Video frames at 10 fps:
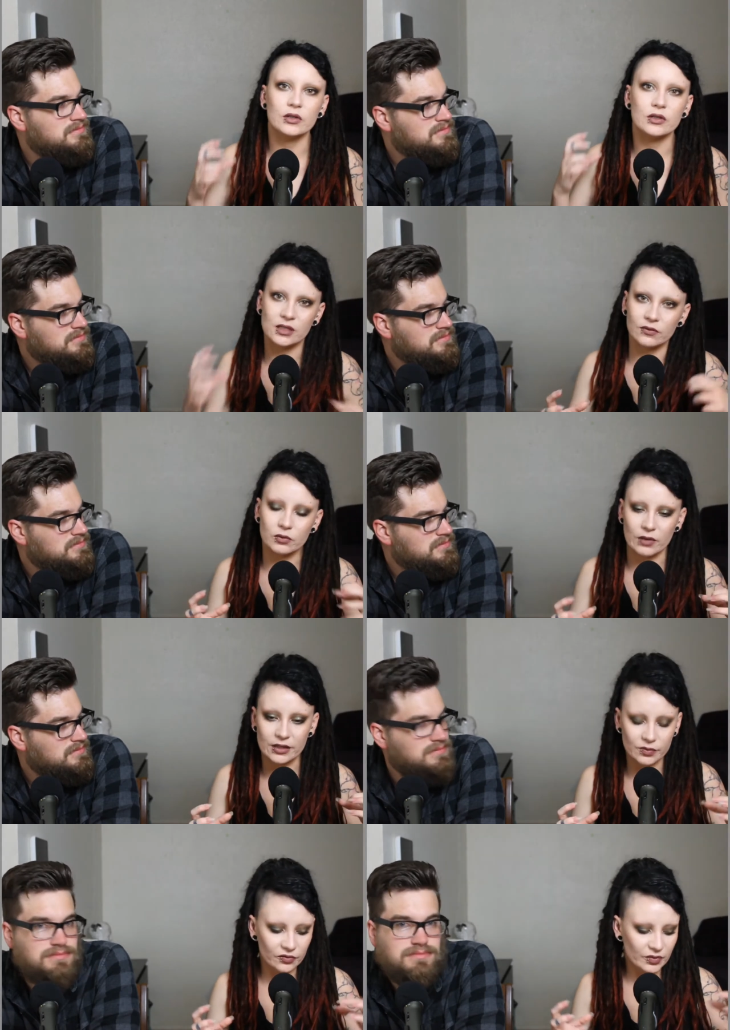Speaker 1: civil
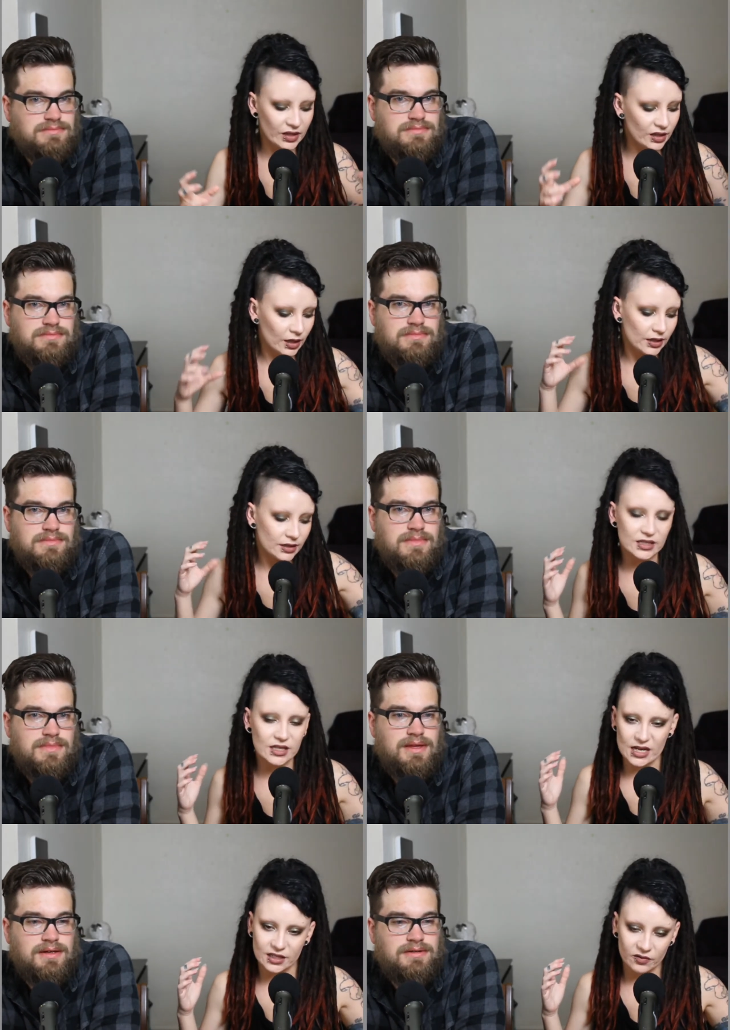rights movement,
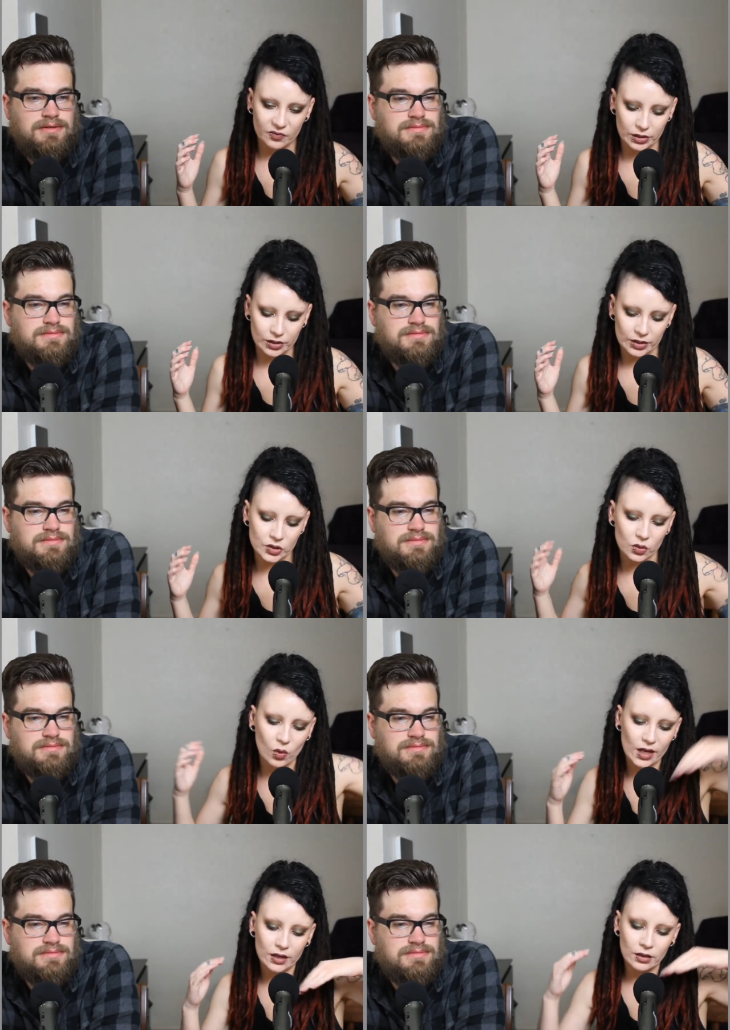days have blurred into
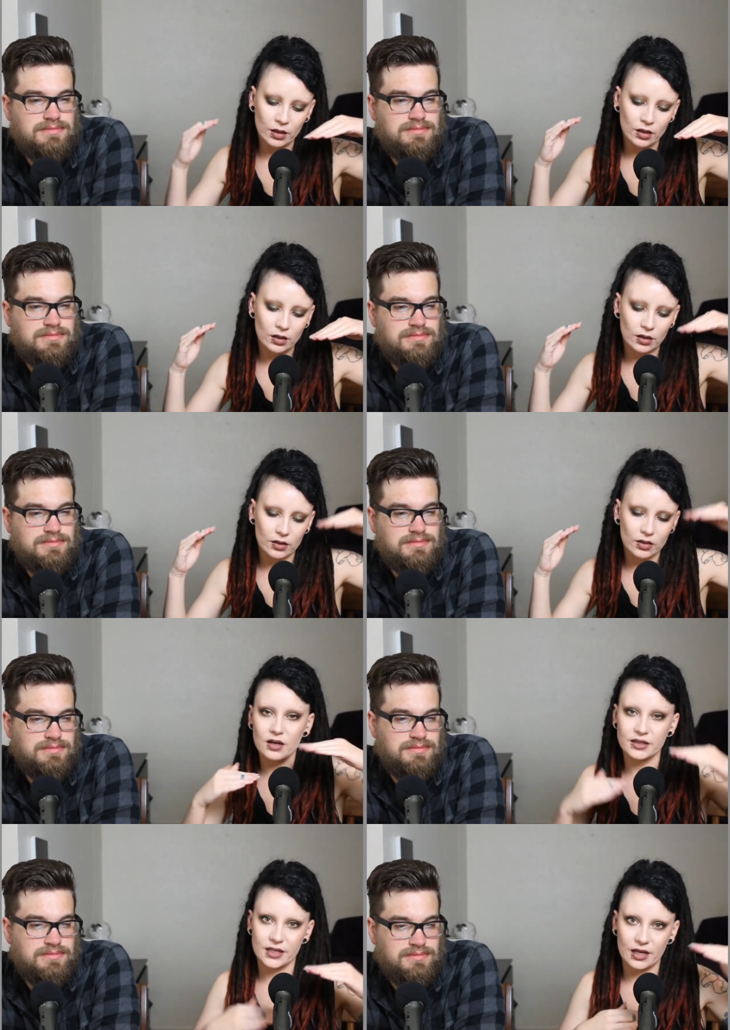one
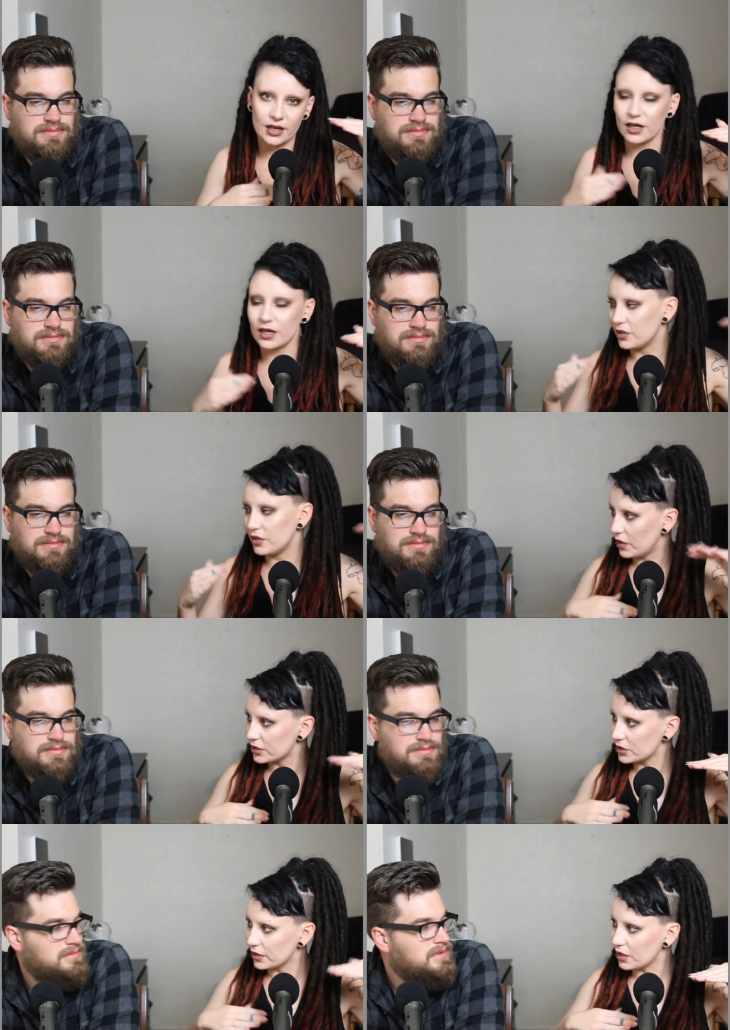long day, and I don't
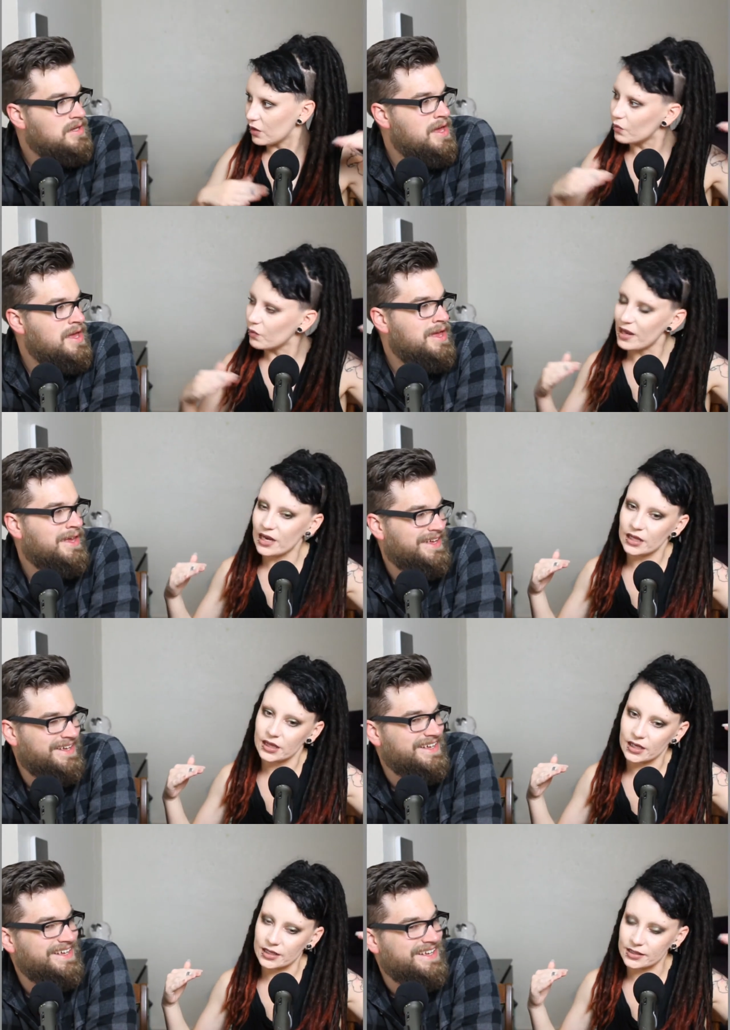actually know when anything has